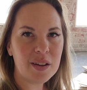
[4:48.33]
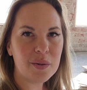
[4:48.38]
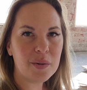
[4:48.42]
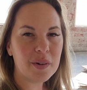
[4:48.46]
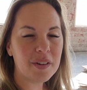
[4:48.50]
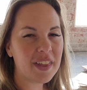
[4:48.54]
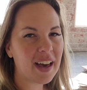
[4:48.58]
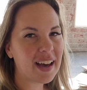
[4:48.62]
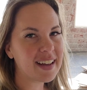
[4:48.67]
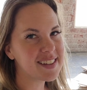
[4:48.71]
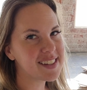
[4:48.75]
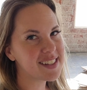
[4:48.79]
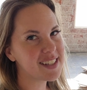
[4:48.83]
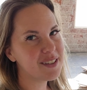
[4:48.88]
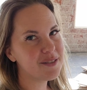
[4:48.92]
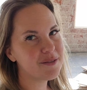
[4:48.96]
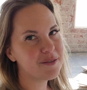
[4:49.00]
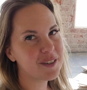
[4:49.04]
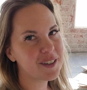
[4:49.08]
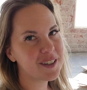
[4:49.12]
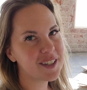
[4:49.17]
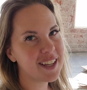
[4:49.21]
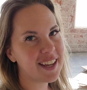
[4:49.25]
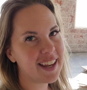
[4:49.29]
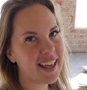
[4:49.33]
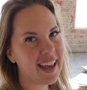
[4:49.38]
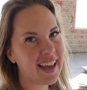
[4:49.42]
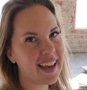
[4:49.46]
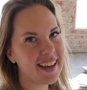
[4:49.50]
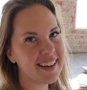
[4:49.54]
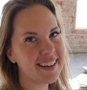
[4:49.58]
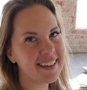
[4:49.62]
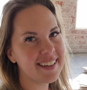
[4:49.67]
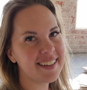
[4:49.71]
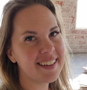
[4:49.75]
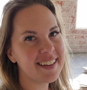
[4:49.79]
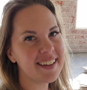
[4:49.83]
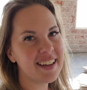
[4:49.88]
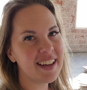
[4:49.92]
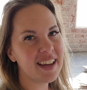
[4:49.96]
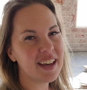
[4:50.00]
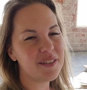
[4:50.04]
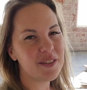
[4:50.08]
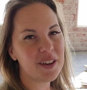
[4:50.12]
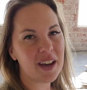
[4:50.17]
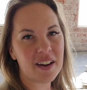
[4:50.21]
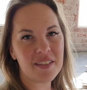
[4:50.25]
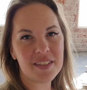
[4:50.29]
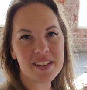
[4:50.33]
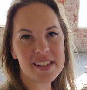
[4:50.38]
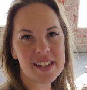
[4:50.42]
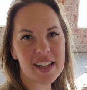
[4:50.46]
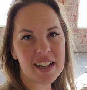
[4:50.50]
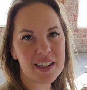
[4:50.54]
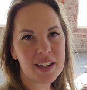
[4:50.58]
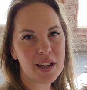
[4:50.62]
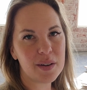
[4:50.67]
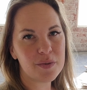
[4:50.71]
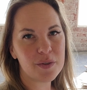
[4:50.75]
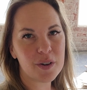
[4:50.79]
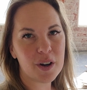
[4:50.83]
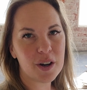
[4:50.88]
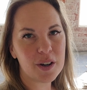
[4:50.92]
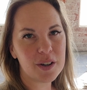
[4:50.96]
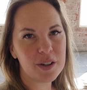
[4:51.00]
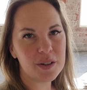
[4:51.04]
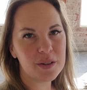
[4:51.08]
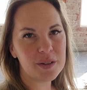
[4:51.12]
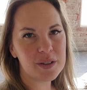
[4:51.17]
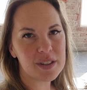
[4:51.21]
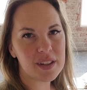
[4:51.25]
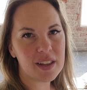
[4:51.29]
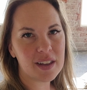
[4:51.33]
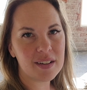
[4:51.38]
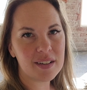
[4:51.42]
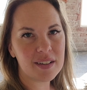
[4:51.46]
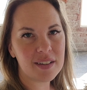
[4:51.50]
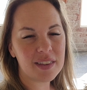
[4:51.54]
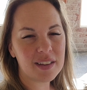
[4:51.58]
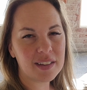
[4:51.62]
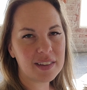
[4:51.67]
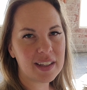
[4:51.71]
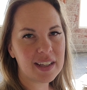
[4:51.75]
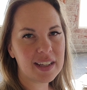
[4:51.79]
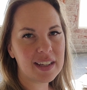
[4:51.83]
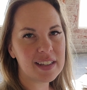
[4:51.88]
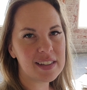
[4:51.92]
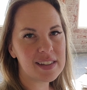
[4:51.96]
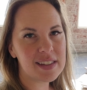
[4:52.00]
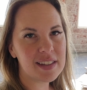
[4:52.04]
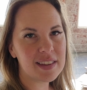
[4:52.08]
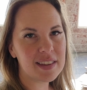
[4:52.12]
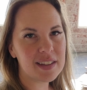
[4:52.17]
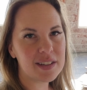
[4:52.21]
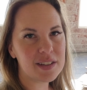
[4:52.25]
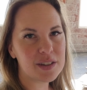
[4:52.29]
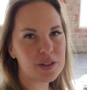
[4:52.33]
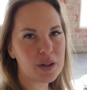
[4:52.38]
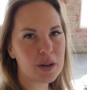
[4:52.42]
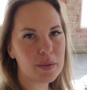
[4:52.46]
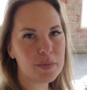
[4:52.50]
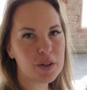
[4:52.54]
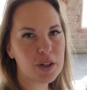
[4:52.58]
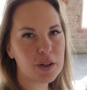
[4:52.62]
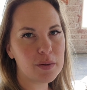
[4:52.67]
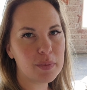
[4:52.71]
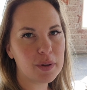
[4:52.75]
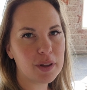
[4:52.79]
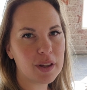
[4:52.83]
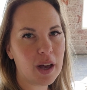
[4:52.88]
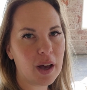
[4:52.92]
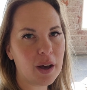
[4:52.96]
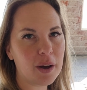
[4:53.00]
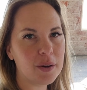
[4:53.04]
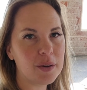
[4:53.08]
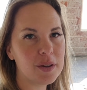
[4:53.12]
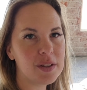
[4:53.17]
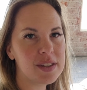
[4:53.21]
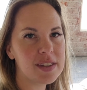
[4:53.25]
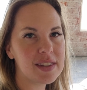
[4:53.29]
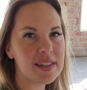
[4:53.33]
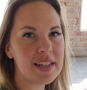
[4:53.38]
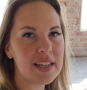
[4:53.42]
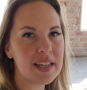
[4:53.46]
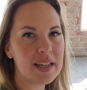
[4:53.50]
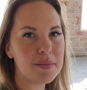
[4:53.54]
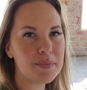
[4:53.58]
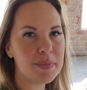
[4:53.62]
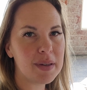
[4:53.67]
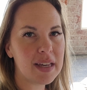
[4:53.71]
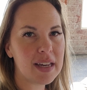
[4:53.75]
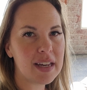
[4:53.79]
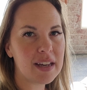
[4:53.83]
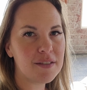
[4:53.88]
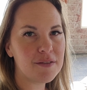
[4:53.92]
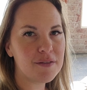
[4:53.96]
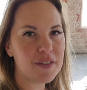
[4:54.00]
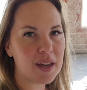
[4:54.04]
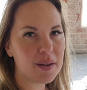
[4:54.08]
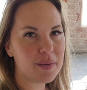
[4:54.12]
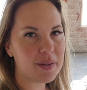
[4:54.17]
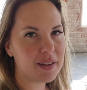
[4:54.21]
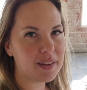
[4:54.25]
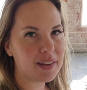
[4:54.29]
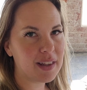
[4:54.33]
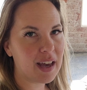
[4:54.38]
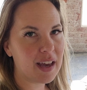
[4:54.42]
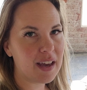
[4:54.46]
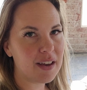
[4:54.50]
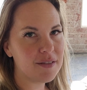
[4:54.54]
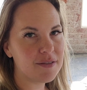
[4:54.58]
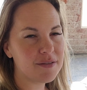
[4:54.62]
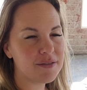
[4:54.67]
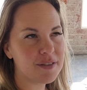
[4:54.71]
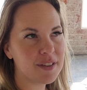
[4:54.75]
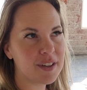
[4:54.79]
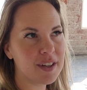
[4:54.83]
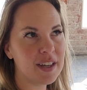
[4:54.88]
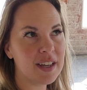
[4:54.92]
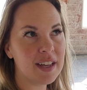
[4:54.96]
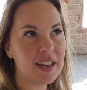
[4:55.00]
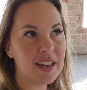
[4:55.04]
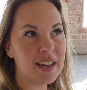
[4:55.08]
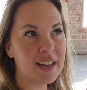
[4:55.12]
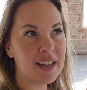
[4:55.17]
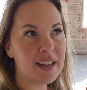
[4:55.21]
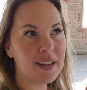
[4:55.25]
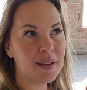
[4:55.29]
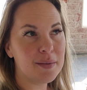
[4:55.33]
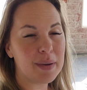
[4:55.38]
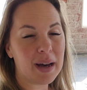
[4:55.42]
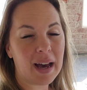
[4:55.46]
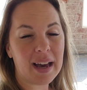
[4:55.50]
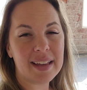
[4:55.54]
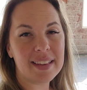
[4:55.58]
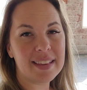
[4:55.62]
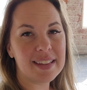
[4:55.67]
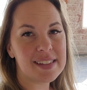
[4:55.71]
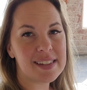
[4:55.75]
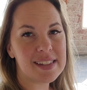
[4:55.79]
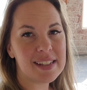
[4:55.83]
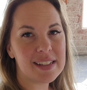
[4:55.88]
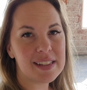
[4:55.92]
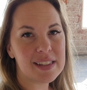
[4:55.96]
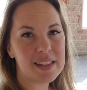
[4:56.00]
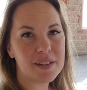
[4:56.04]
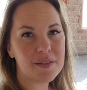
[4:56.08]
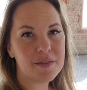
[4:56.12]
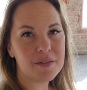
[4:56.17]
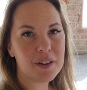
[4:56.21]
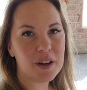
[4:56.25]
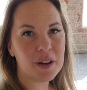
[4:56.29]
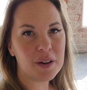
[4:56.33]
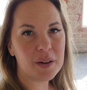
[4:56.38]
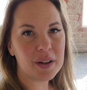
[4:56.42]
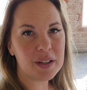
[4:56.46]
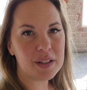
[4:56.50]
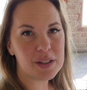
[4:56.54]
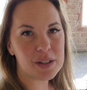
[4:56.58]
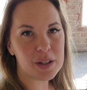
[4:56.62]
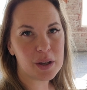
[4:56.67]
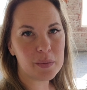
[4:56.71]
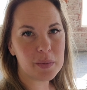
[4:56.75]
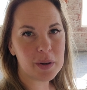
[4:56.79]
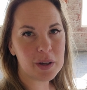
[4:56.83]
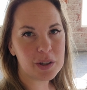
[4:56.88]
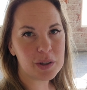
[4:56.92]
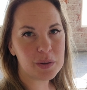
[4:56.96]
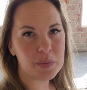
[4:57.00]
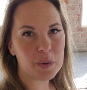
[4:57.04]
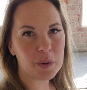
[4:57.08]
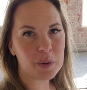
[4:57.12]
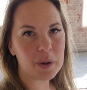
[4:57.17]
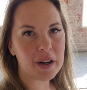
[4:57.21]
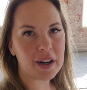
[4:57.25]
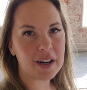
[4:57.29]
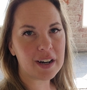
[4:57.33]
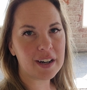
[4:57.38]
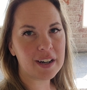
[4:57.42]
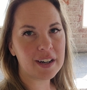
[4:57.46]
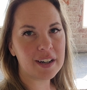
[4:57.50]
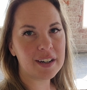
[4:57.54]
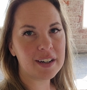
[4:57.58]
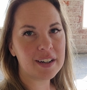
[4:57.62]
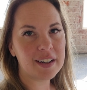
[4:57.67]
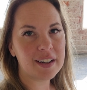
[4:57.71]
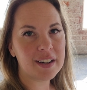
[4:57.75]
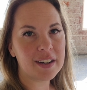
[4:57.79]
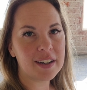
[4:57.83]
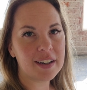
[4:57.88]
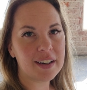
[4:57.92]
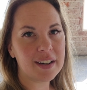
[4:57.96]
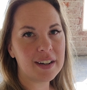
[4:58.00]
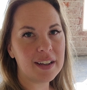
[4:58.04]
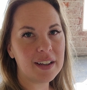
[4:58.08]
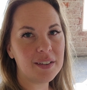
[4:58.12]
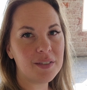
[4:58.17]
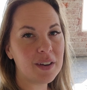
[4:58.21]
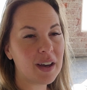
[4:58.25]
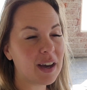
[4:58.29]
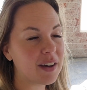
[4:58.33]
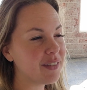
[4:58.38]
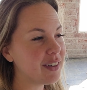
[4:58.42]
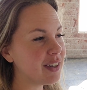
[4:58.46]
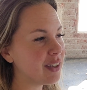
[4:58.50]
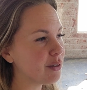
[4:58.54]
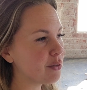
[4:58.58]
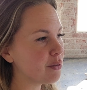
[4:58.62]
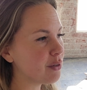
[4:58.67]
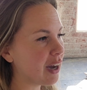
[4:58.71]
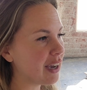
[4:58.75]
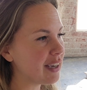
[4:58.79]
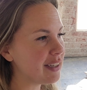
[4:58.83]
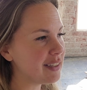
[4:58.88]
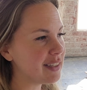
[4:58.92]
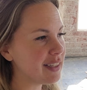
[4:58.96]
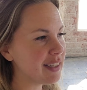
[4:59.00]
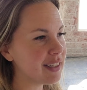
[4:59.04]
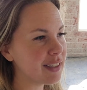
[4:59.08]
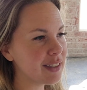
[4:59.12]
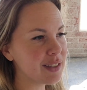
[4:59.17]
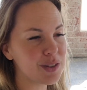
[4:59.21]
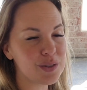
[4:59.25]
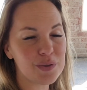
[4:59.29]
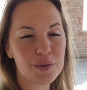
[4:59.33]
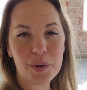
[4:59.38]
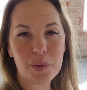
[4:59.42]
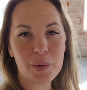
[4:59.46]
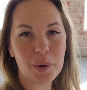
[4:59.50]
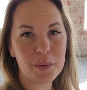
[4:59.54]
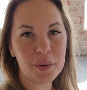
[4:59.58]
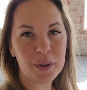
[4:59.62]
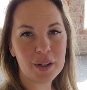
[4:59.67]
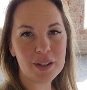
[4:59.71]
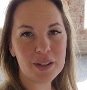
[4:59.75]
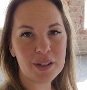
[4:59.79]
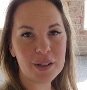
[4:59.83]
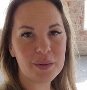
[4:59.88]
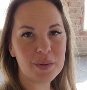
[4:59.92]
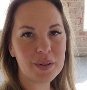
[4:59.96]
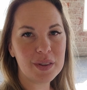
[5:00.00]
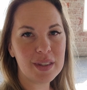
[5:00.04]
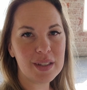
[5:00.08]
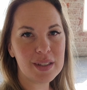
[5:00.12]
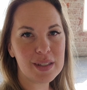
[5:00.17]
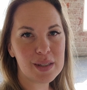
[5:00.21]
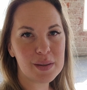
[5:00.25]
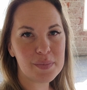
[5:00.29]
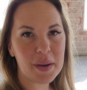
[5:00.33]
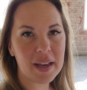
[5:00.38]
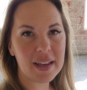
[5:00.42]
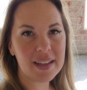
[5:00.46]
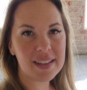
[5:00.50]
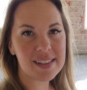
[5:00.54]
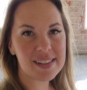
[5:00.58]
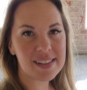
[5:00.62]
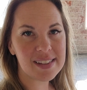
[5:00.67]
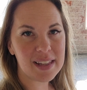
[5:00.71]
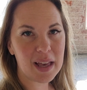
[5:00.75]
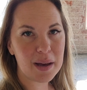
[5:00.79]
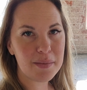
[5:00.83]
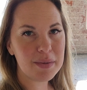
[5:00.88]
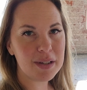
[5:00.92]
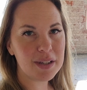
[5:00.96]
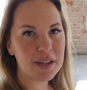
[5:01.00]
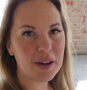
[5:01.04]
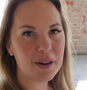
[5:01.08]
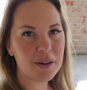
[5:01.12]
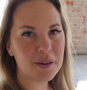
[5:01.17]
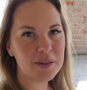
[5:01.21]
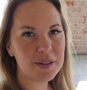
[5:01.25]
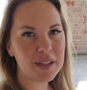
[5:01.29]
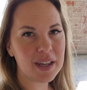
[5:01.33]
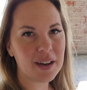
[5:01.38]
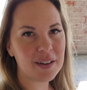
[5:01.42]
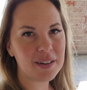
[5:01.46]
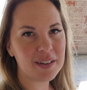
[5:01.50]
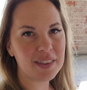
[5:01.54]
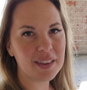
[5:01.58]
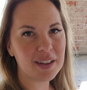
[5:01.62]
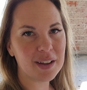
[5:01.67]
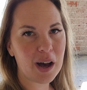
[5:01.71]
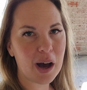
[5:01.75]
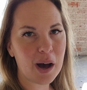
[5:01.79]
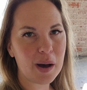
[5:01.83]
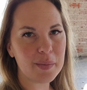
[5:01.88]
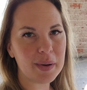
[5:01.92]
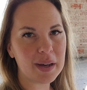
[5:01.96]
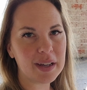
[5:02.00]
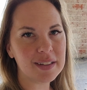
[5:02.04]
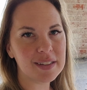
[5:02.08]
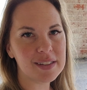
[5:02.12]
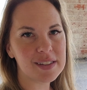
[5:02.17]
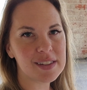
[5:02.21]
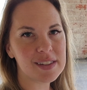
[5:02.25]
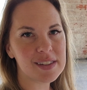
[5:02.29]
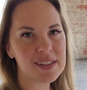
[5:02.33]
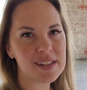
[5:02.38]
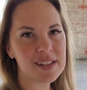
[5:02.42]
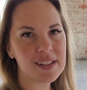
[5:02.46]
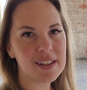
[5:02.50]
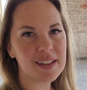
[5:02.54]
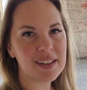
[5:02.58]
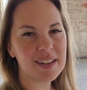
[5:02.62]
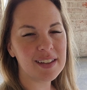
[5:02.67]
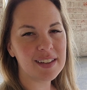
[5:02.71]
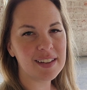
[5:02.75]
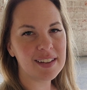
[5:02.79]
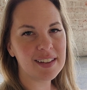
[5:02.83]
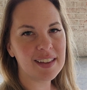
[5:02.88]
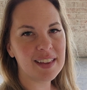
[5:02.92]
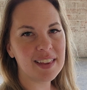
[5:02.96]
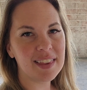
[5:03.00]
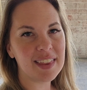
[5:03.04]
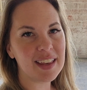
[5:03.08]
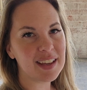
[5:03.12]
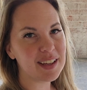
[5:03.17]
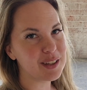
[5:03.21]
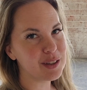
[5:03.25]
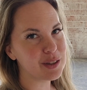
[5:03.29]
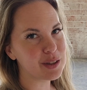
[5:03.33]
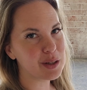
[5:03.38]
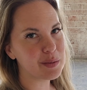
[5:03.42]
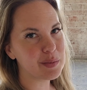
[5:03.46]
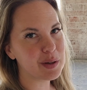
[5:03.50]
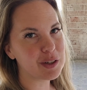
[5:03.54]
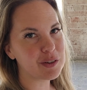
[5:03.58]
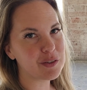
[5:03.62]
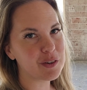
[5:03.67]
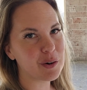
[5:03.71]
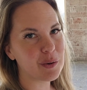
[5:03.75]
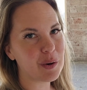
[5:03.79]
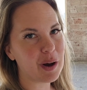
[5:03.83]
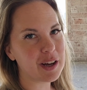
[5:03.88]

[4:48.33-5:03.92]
Well, that's it for today. If you haven't signed up for our newsletter, the link is in the description below. Sneak peek, family life, behind the scenes info, and so much more. If you have any ideas for what we could do with this space, let me know down in the comments. Thank you so much for